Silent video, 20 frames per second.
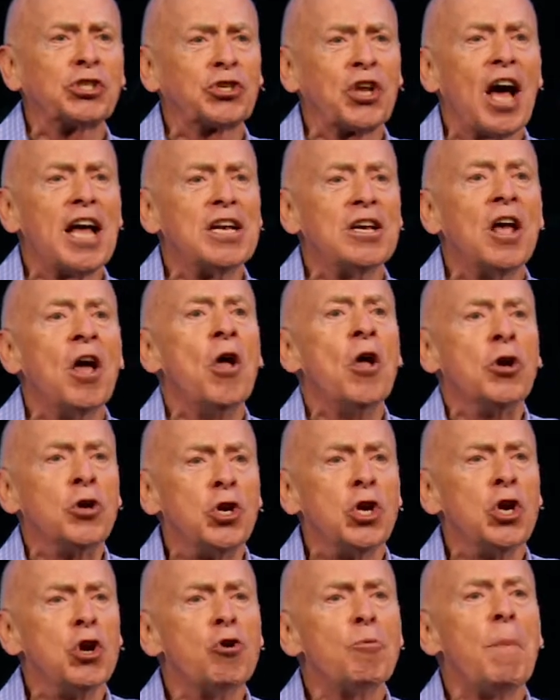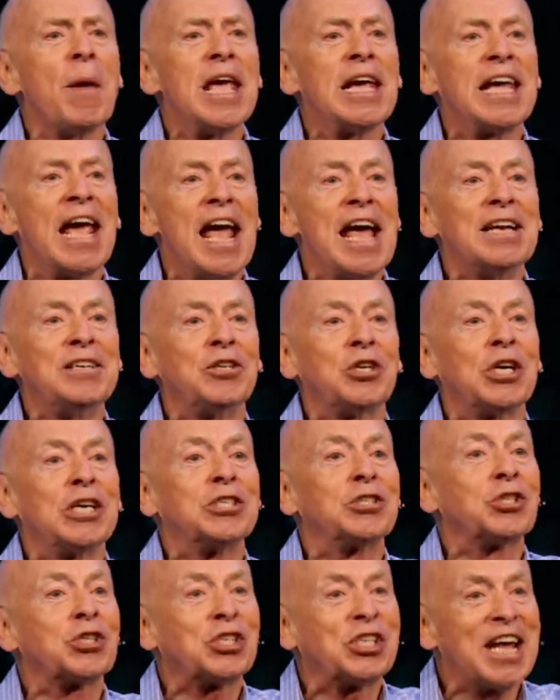a sudden, you begin
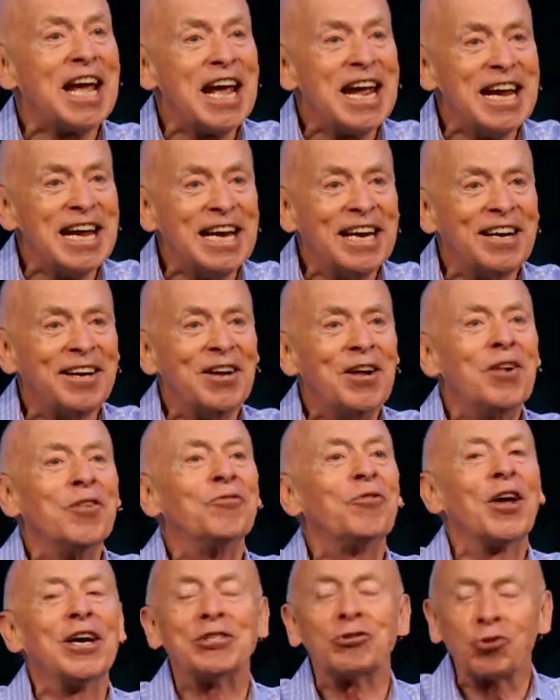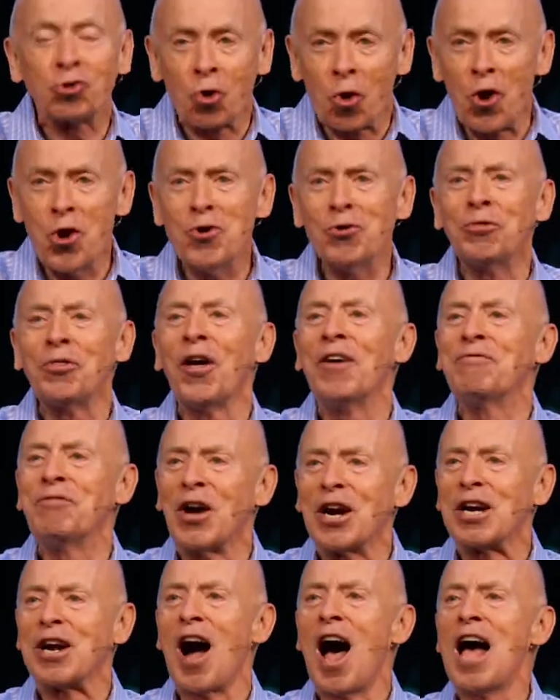to see the truth
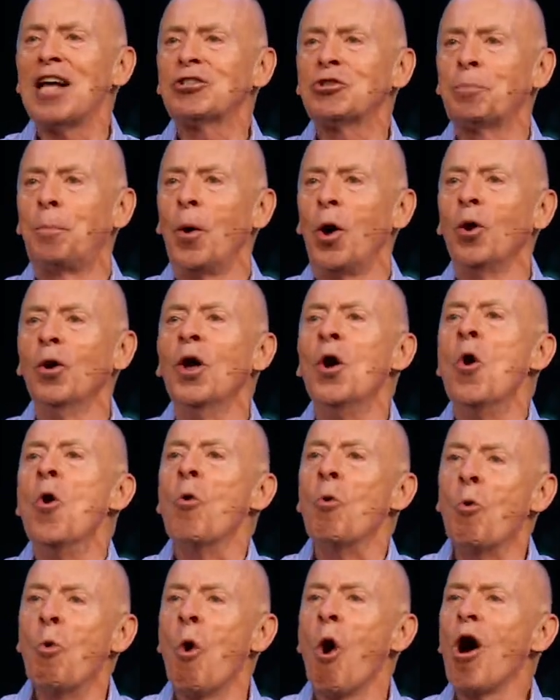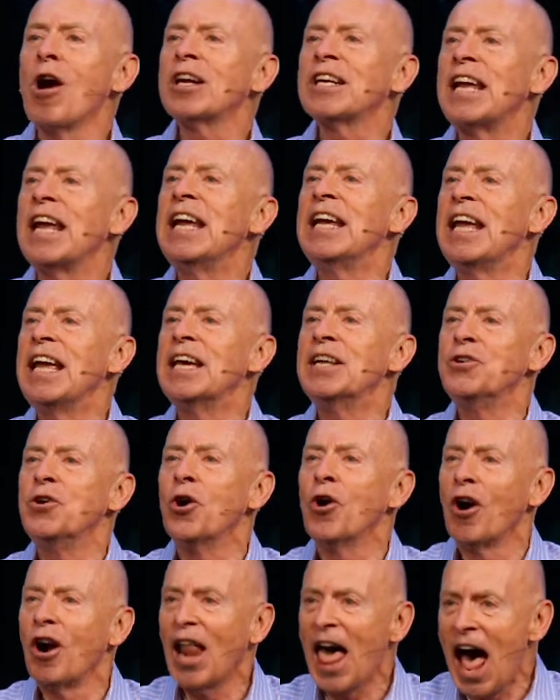of the gospel working in
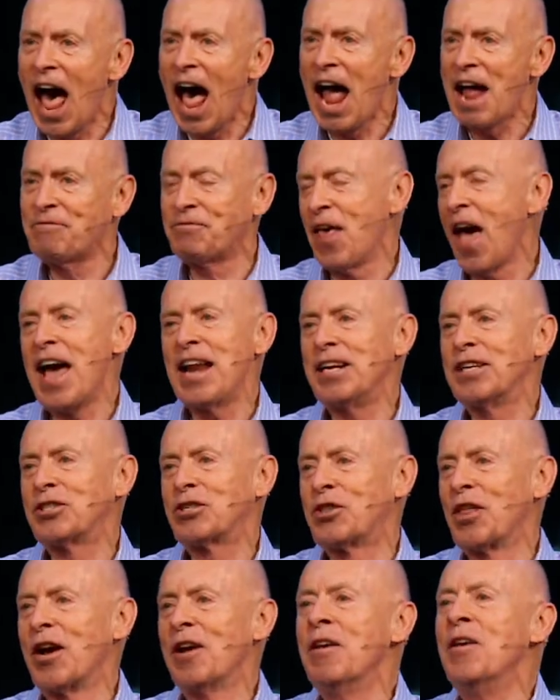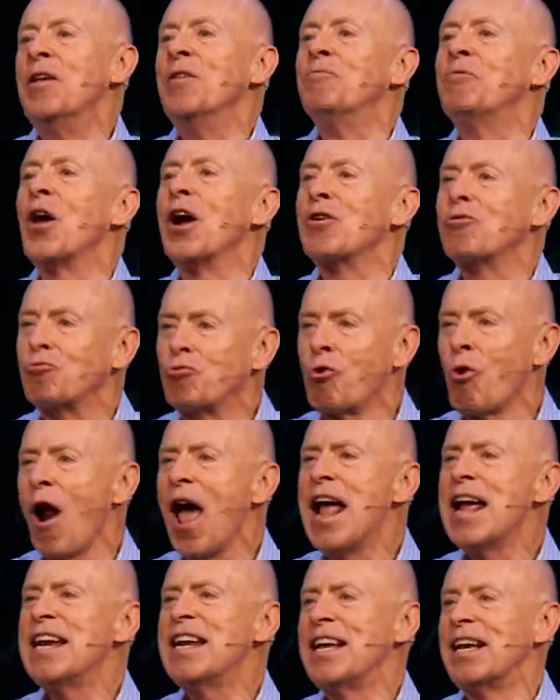your life. That is the, the
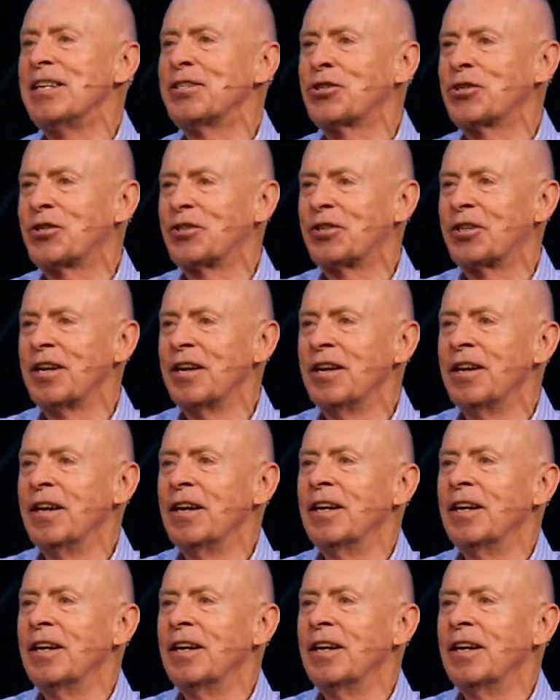greatest